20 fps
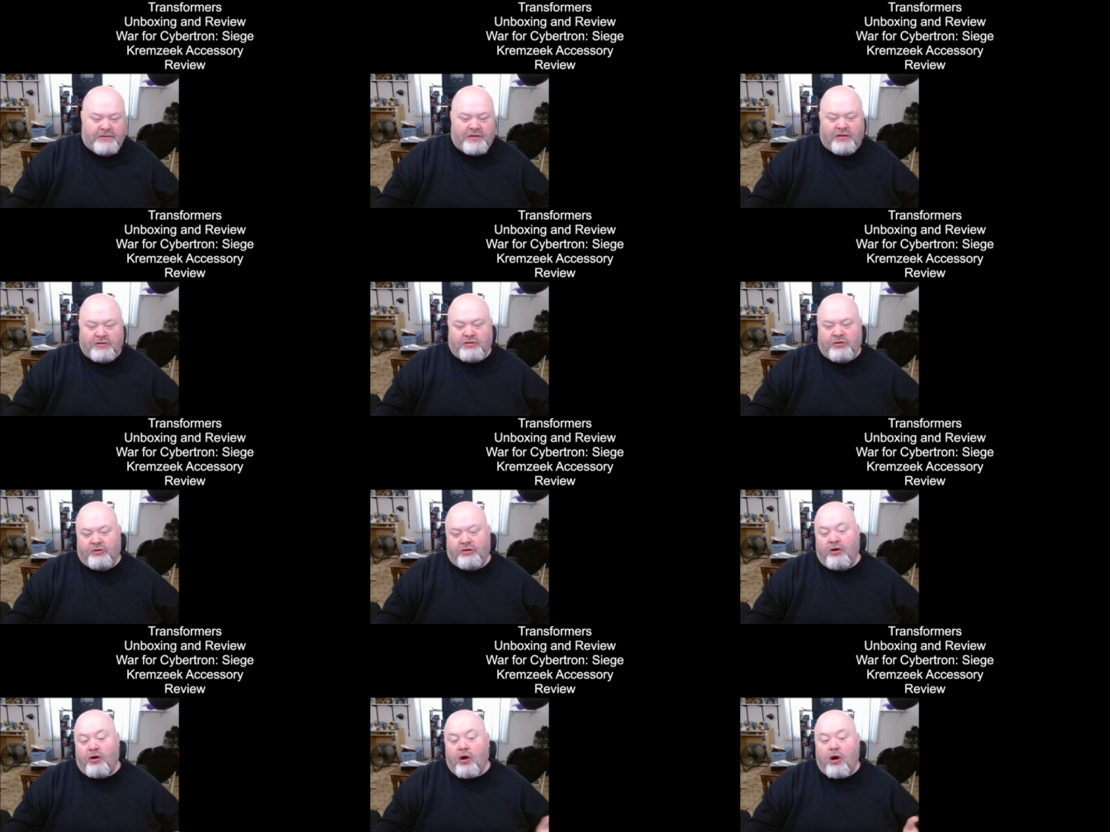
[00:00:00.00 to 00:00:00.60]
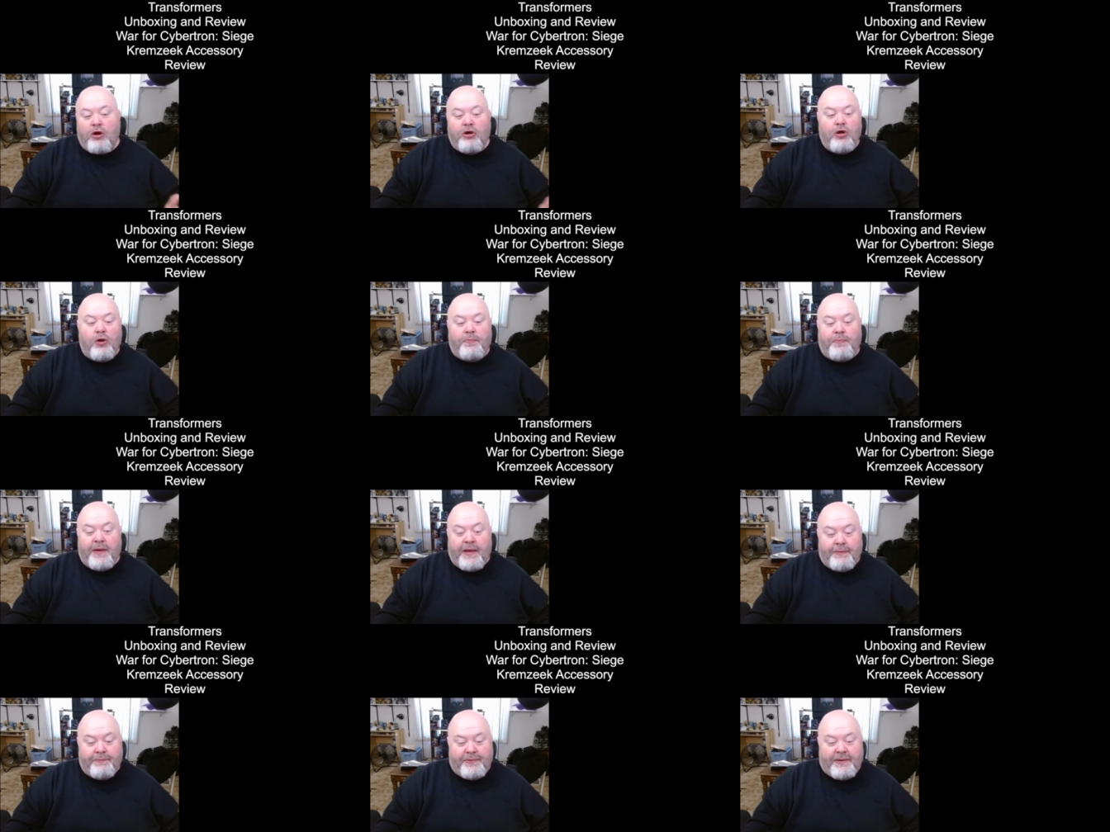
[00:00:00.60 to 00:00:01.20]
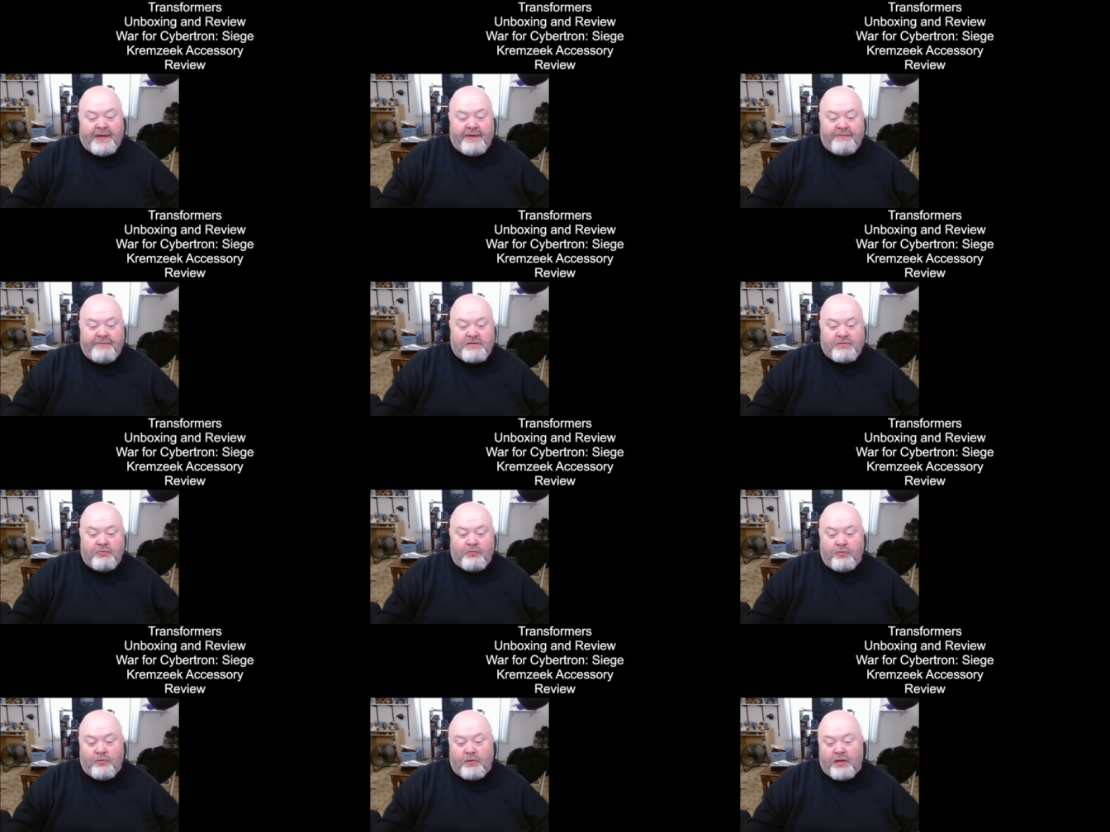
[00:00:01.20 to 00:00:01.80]
Also, there are no pet peeves
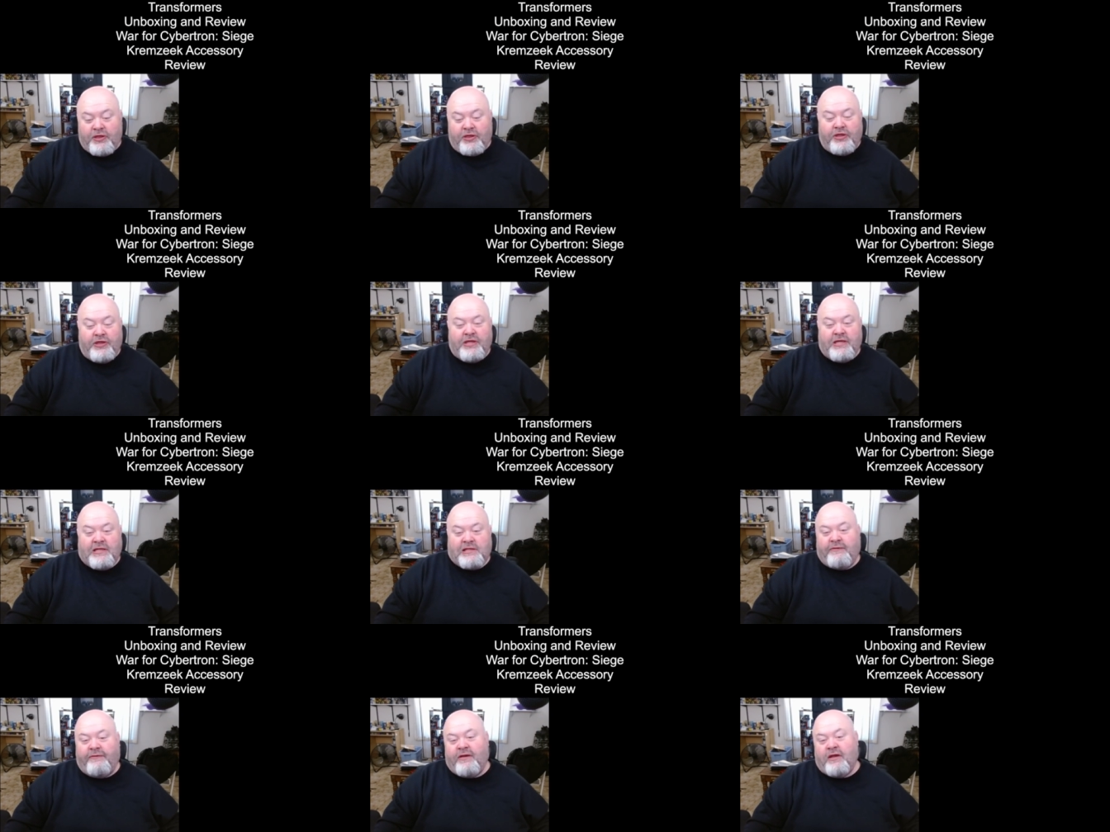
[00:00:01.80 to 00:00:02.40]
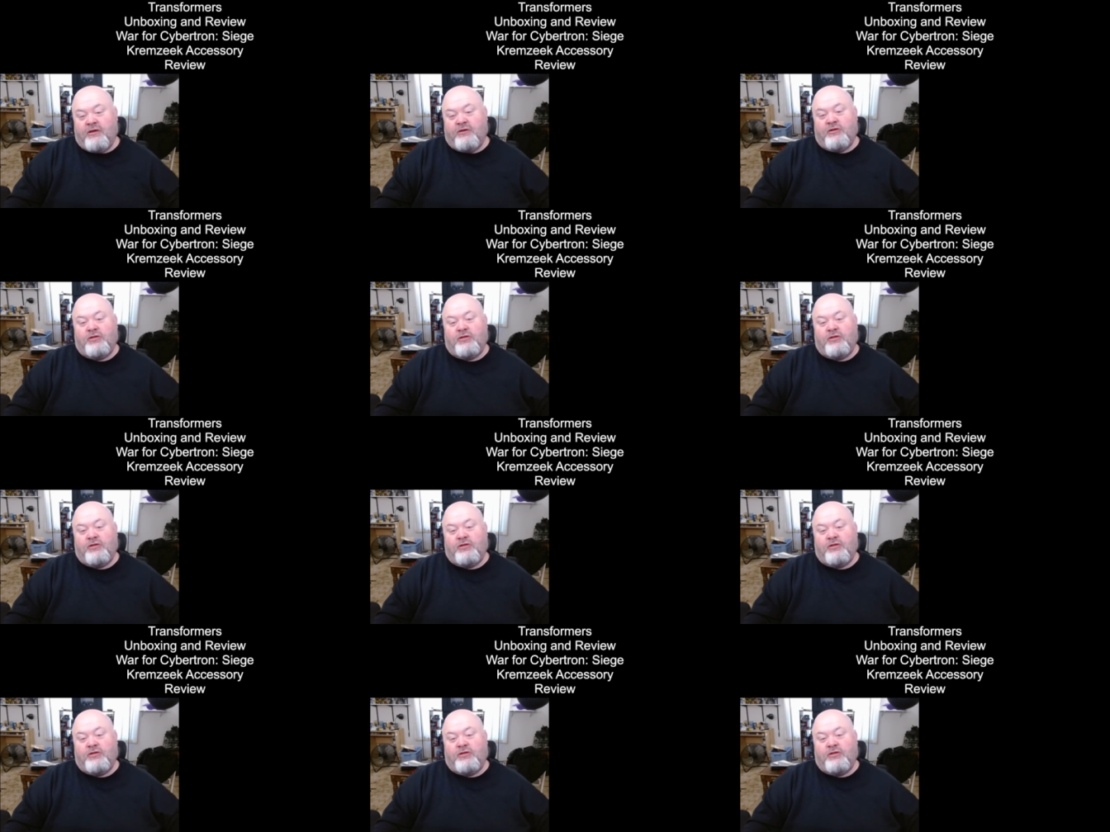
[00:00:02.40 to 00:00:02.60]
with this figure.